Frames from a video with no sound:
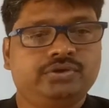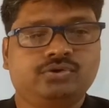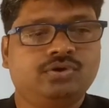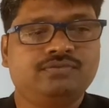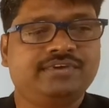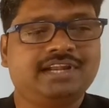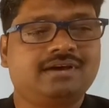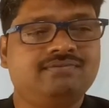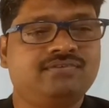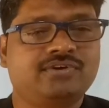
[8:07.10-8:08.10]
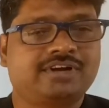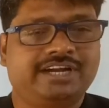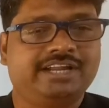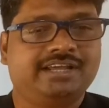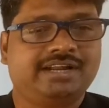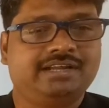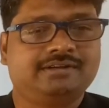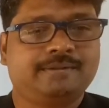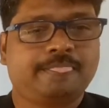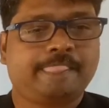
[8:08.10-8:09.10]
You don't feel comfort riding,
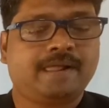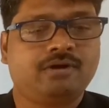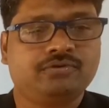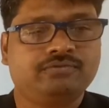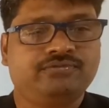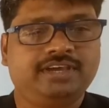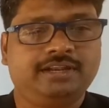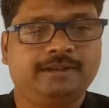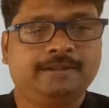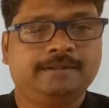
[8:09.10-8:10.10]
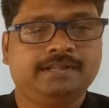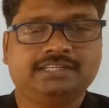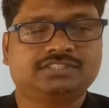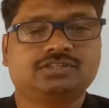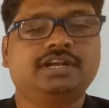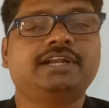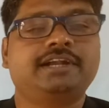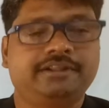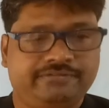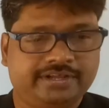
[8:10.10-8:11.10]
right? How do you feel? It's
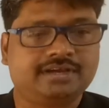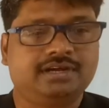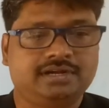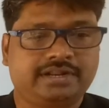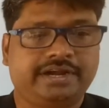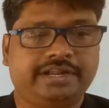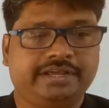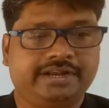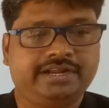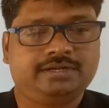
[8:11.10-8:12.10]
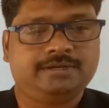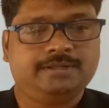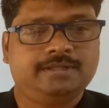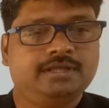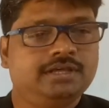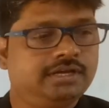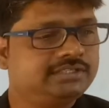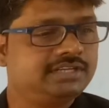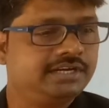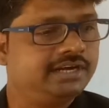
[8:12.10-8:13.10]
little difficult riding, right?
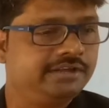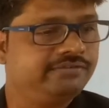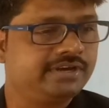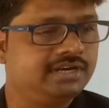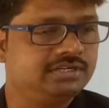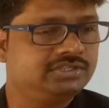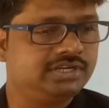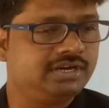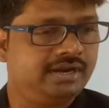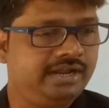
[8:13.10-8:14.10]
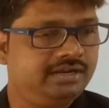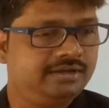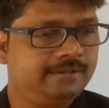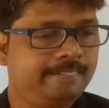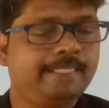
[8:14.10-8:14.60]
It's a little difficult, Charan, right?